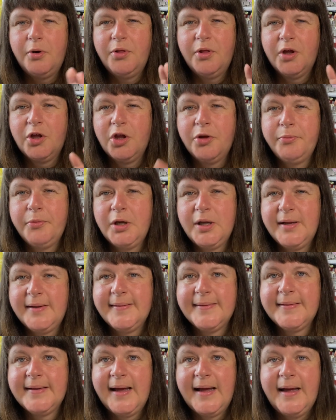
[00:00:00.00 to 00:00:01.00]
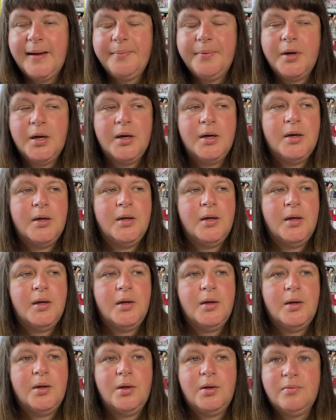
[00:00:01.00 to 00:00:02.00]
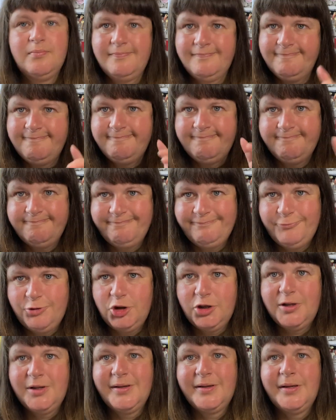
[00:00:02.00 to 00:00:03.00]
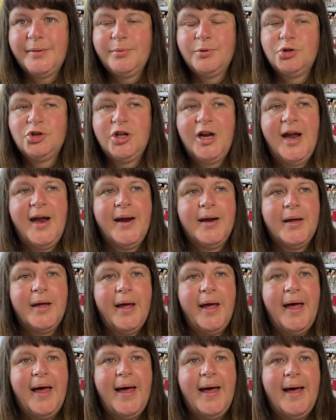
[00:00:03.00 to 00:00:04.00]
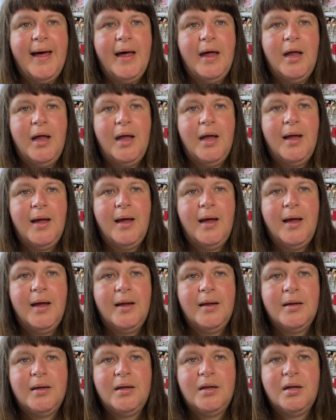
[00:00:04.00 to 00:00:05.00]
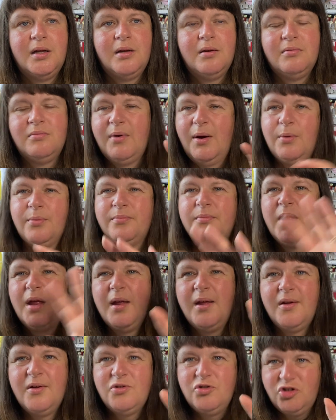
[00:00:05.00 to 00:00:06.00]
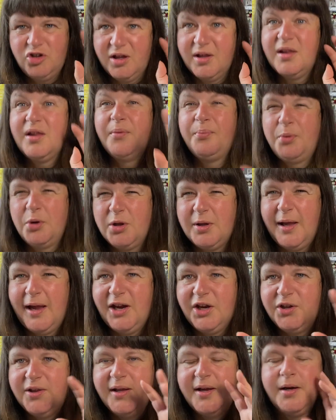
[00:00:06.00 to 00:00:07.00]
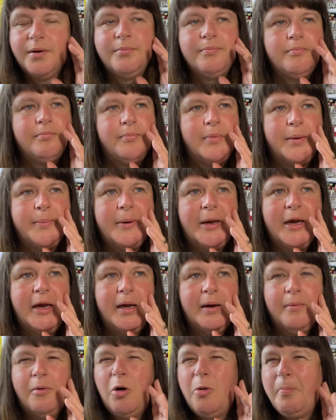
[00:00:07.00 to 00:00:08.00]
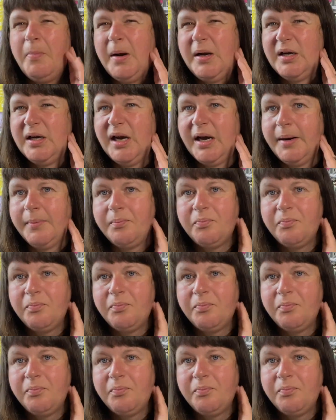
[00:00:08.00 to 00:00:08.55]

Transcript: the community tab just to double check, and well, just to put it out there, maybe on Monday.